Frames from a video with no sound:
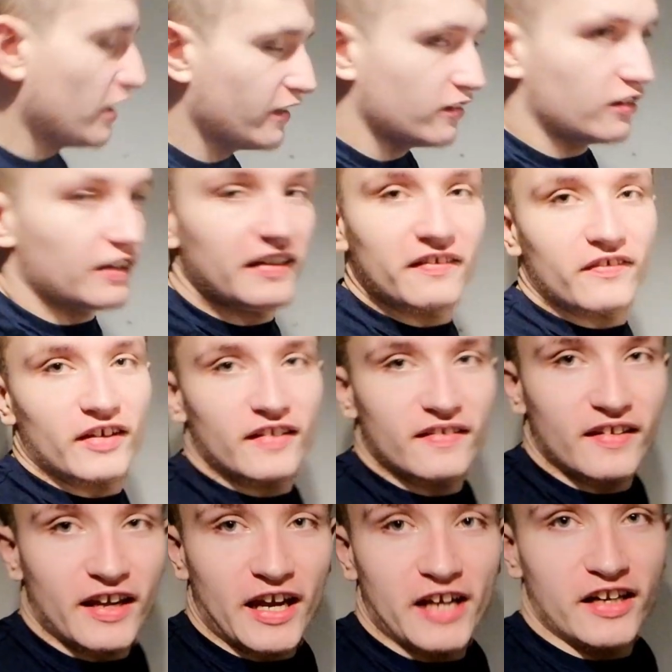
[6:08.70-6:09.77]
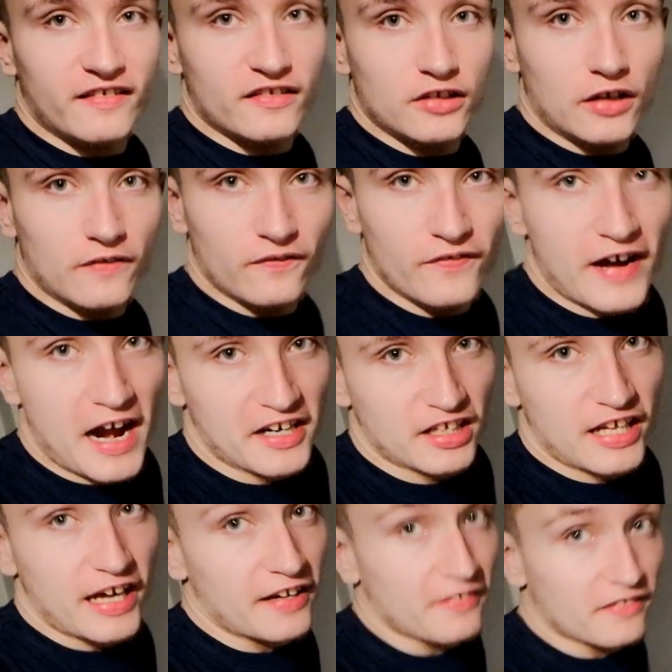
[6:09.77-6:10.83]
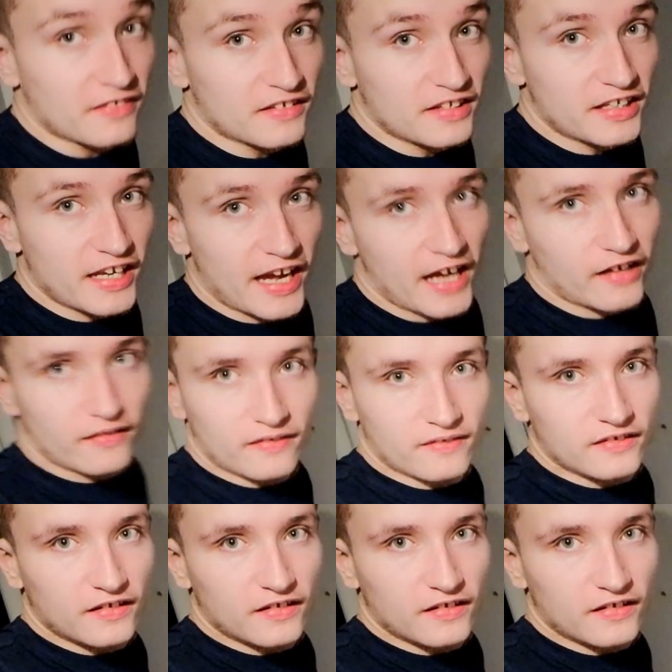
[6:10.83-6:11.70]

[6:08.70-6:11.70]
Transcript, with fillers: like these things here, these are not finalizers yet,